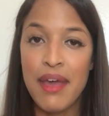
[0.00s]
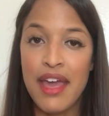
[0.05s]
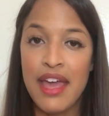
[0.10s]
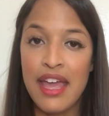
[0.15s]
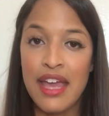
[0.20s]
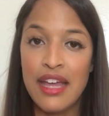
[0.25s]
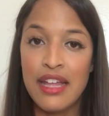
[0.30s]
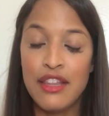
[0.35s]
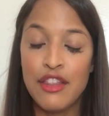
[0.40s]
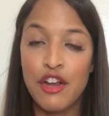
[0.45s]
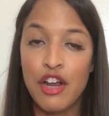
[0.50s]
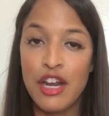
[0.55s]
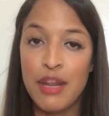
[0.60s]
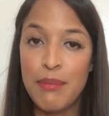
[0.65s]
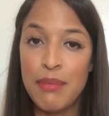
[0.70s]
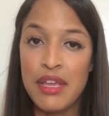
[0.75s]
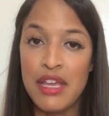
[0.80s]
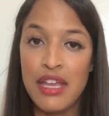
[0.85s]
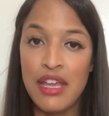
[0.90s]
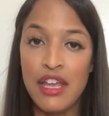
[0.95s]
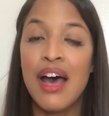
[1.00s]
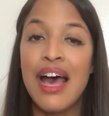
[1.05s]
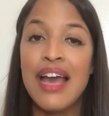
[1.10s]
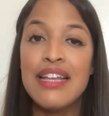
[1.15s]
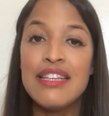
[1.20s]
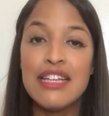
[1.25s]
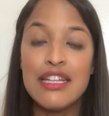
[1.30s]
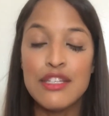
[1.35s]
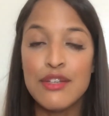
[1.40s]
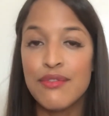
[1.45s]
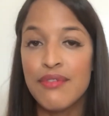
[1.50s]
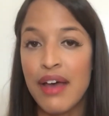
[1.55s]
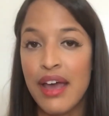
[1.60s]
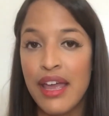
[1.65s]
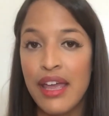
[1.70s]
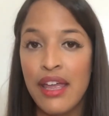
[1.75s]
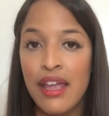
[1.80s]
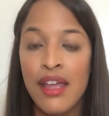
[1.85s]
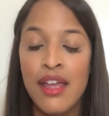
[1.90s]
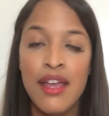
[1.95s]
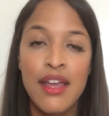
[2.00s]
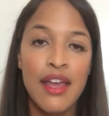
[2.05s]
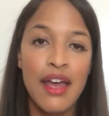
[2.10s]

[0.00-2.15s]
and they're going to be identifying